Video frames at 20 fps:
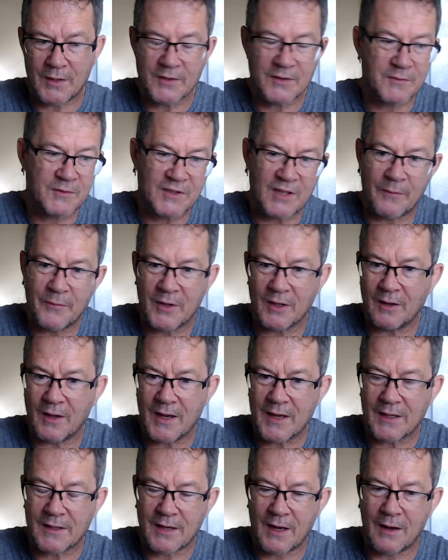something
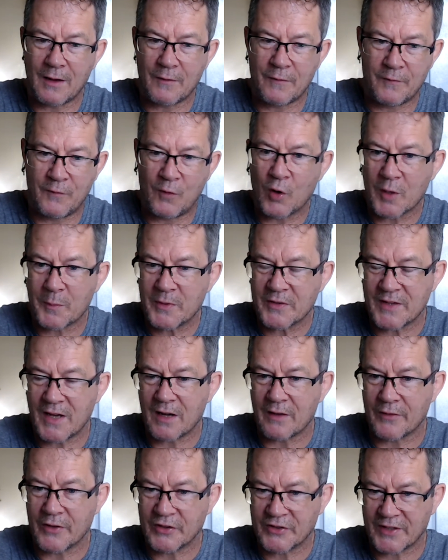like
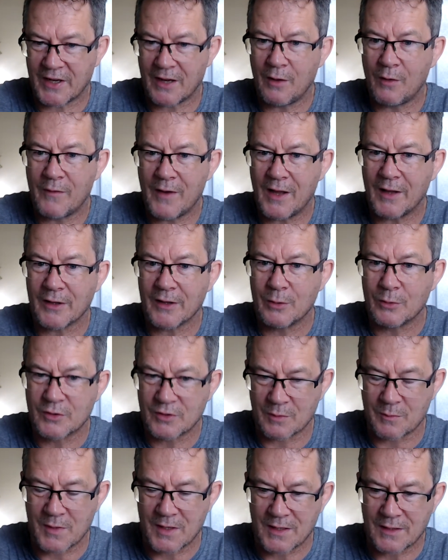40% of the sale value
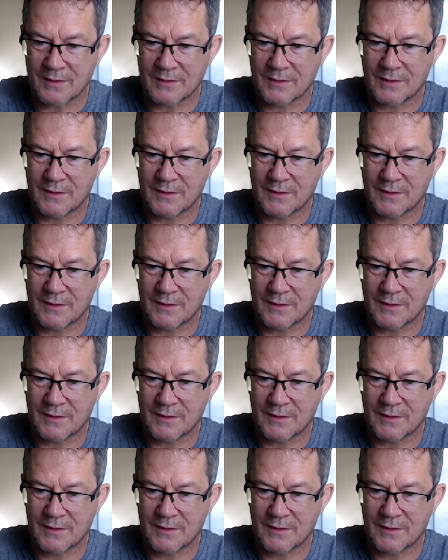to me